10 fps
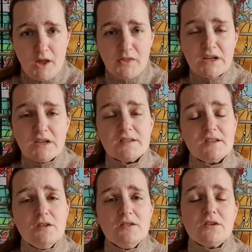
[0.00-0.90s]
the
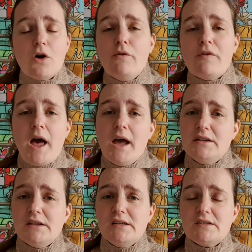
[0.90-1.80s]
sons of
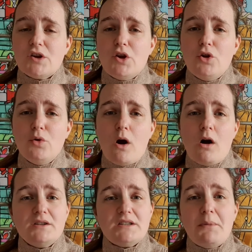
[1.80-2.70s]
Hades, who
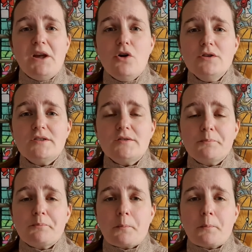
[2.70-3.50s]
are demigods,